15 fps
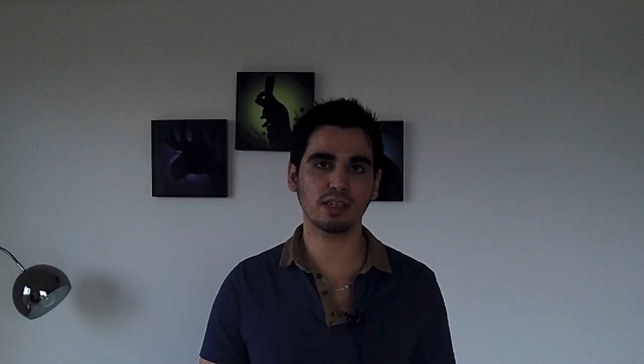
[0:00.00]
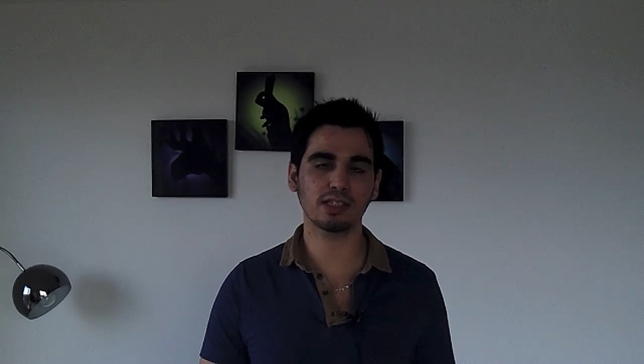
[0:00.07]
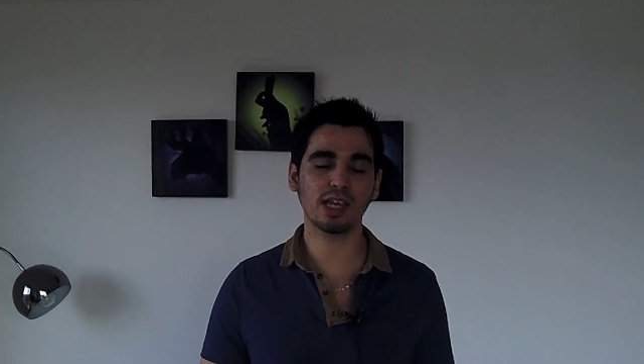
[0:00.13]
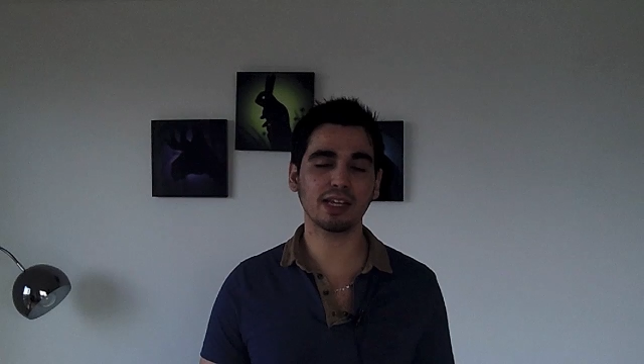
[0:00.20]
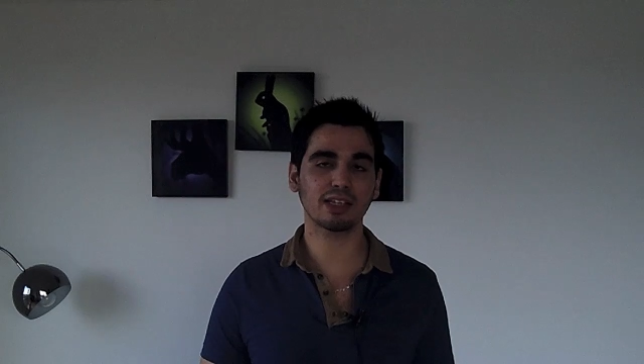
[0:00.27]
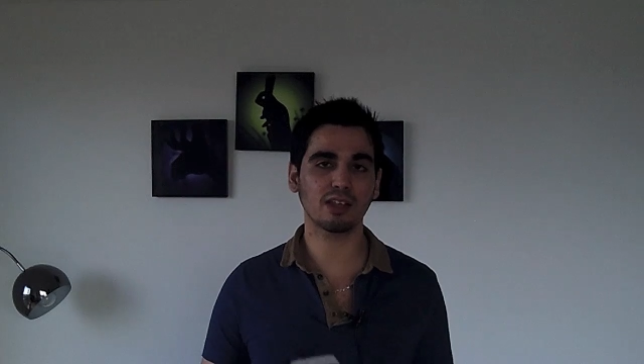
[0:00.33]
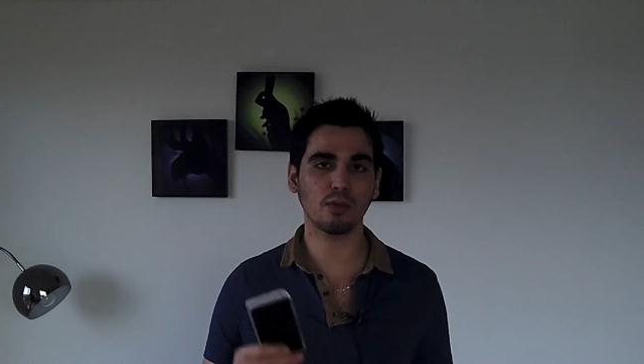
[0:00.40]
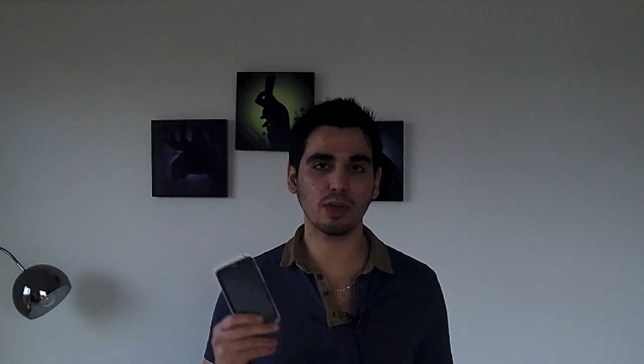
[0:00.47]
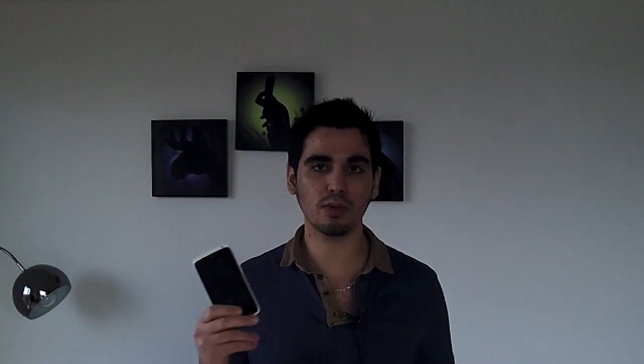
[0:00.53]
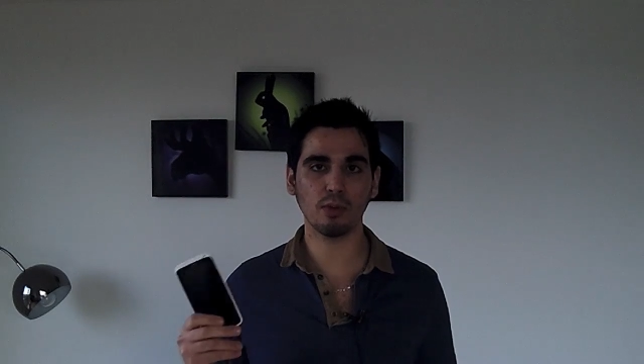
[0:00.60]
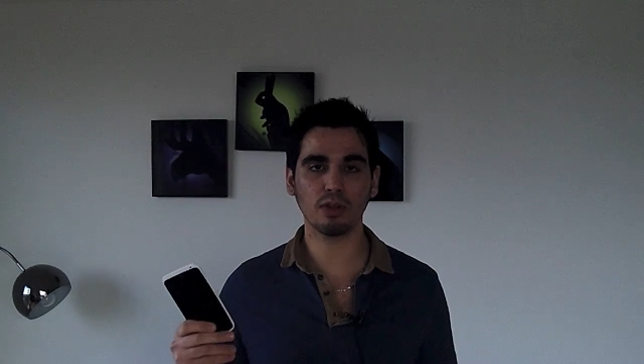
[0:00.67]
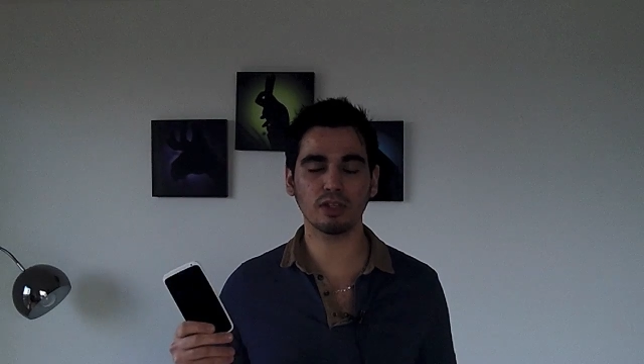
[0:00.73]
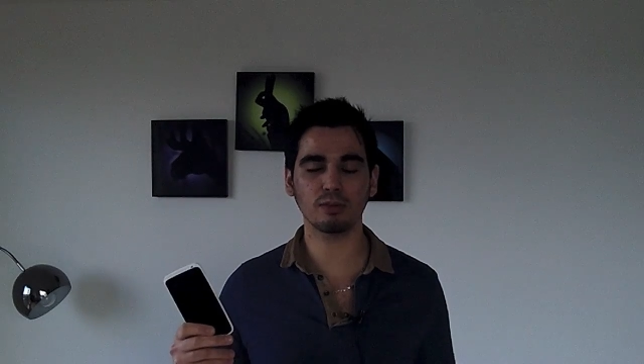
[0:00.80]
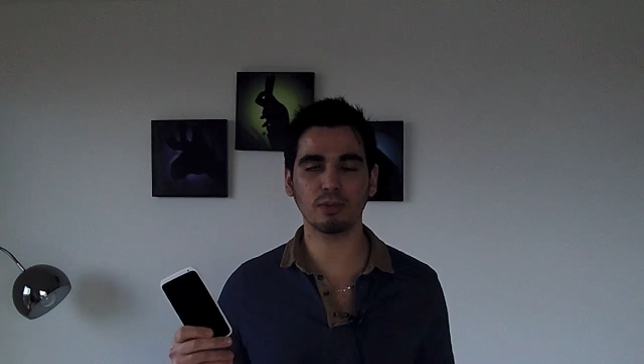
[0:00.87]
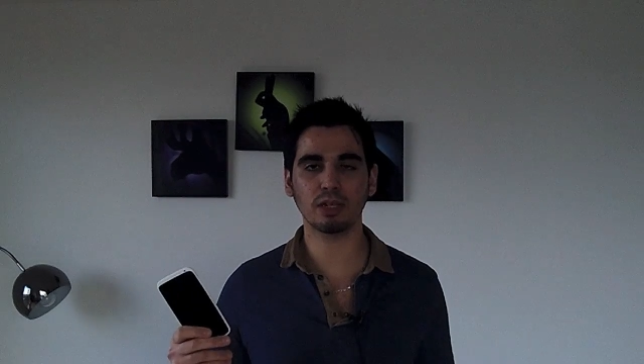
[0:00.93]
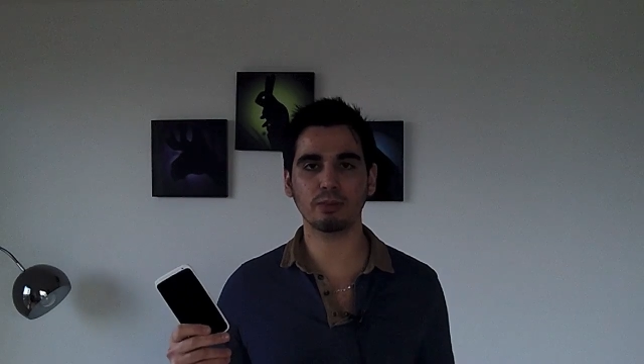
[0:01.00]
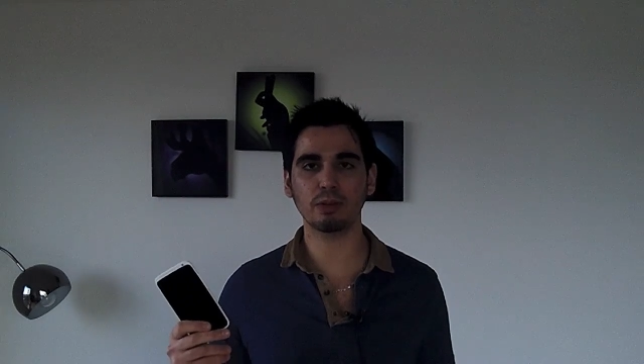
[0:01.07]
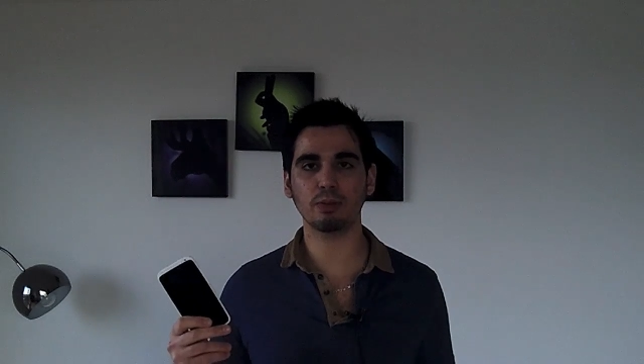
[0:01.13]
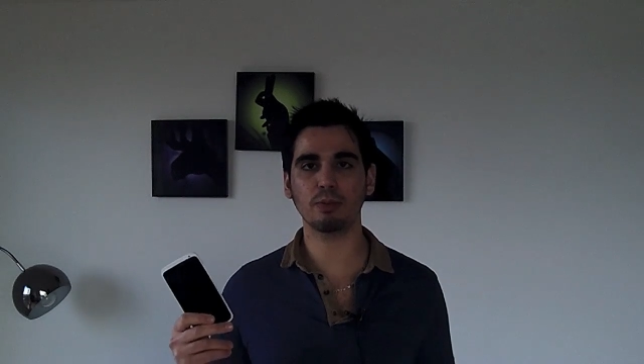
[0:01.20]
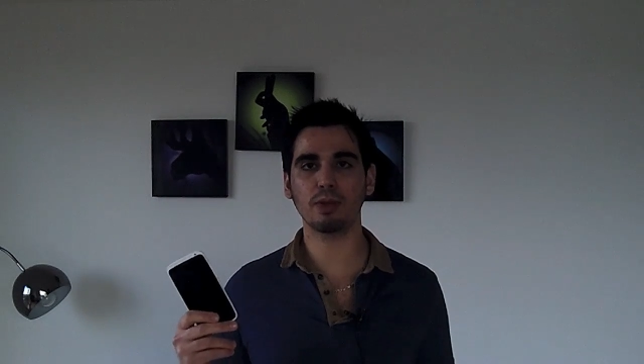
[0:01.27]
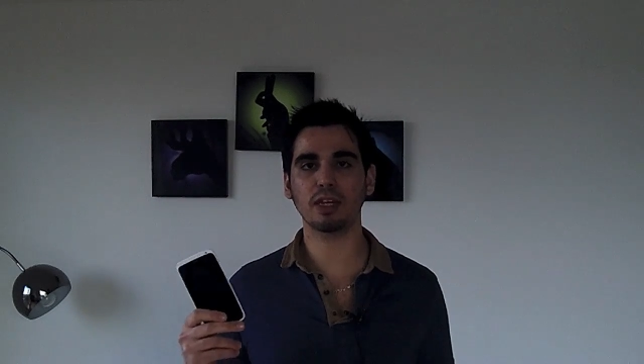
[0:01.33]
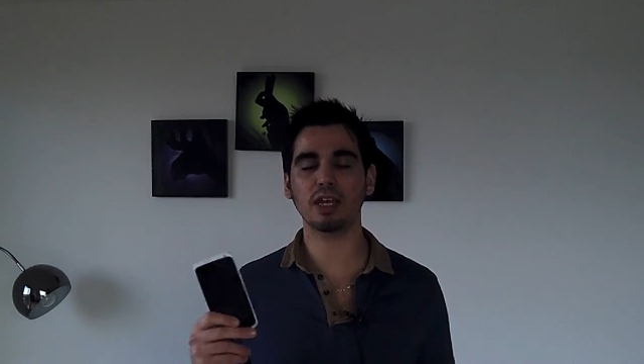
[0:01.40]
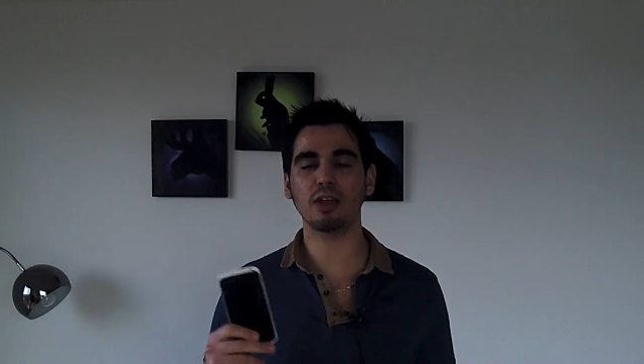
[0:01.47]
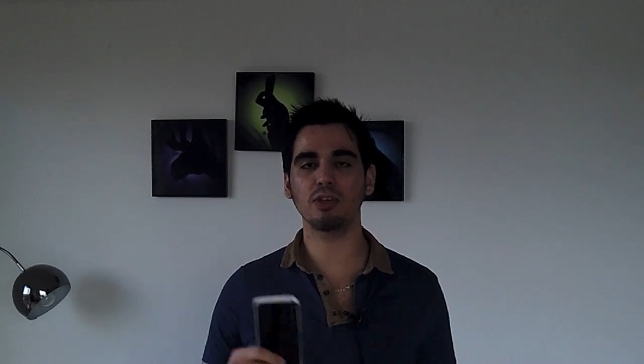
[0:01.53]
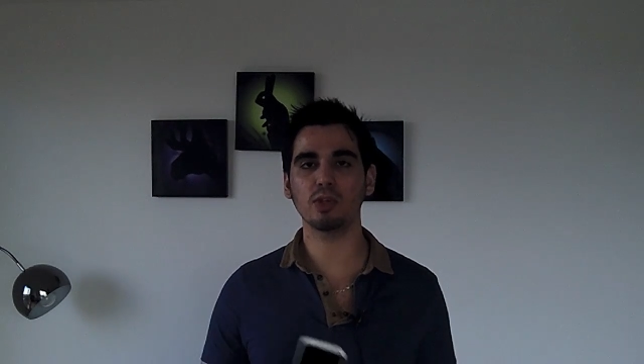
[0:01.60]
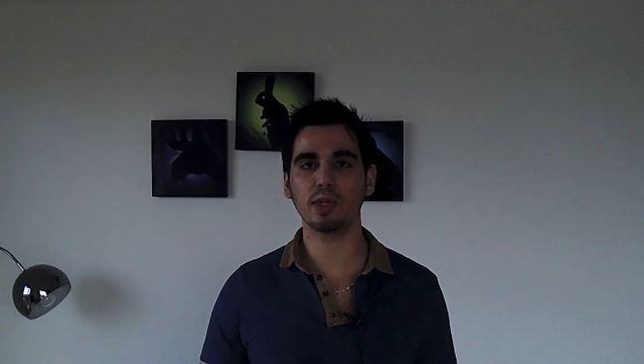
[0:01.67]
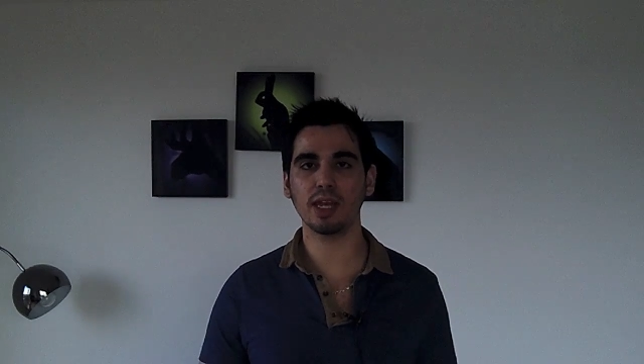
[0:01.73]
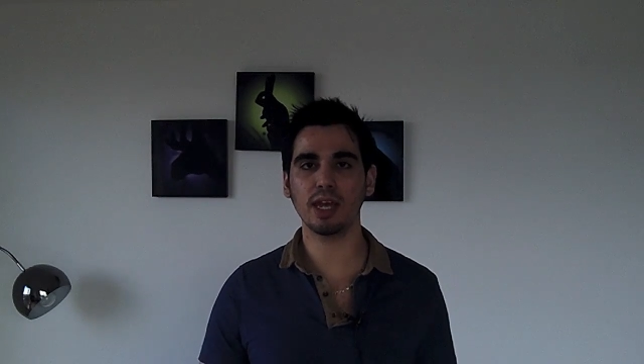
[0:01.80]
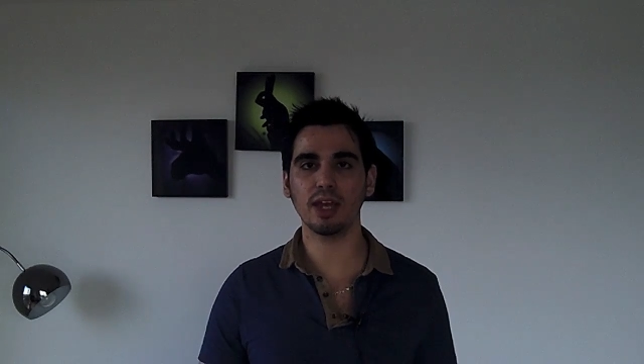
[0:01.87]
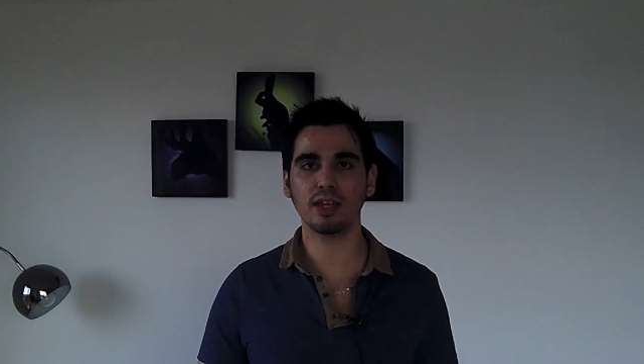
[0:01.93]
exactly the way you want them, like people make out
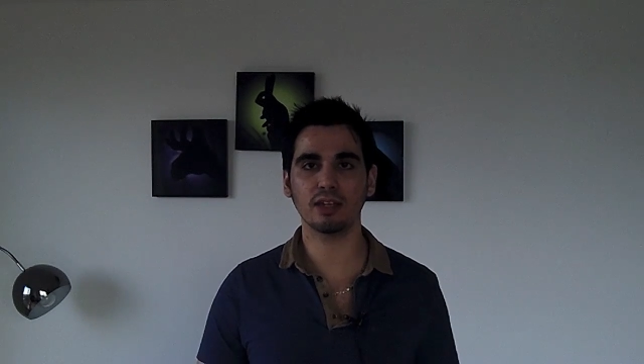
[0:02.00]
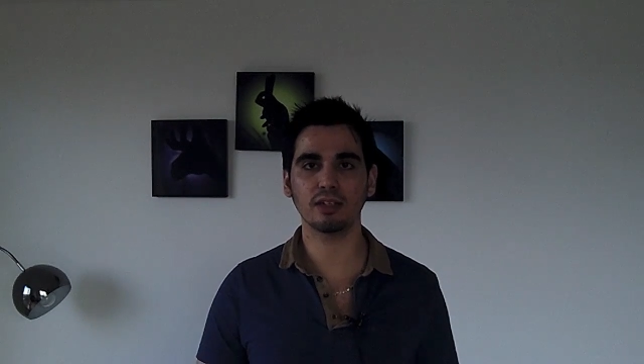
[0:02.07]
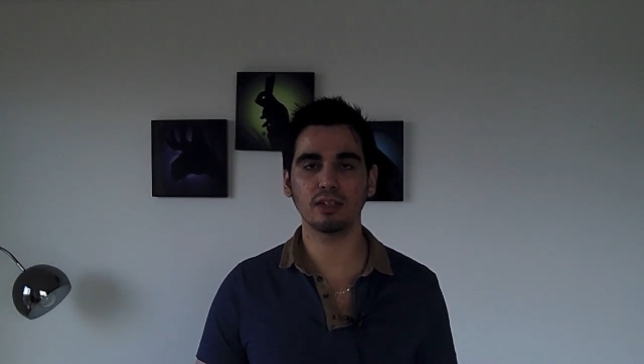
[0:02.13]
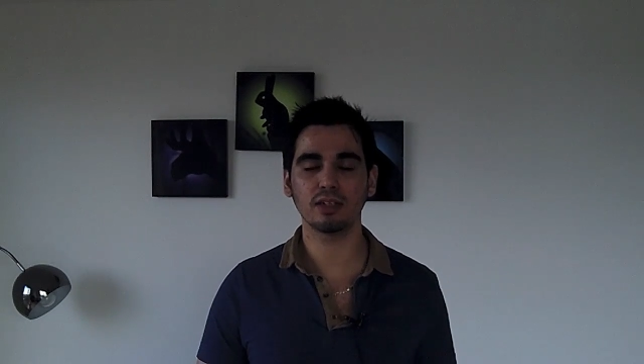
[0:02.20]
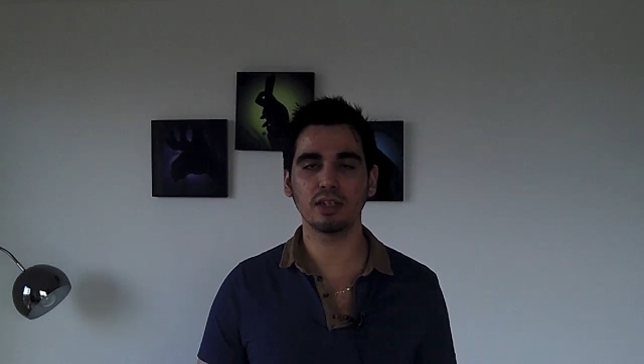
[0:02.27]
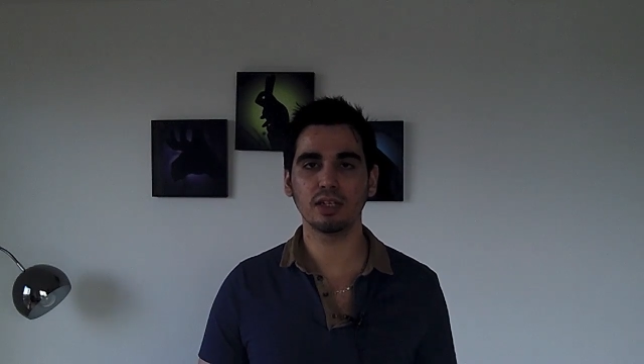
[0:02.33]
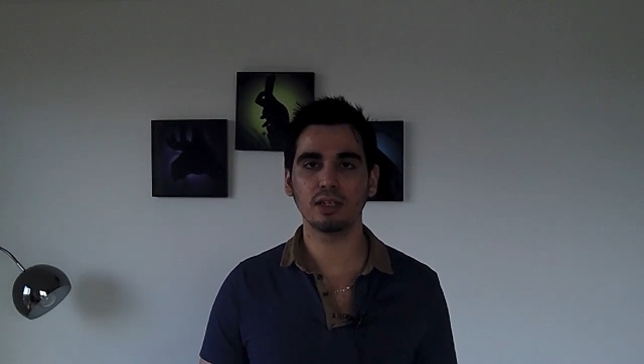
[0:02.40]
you can.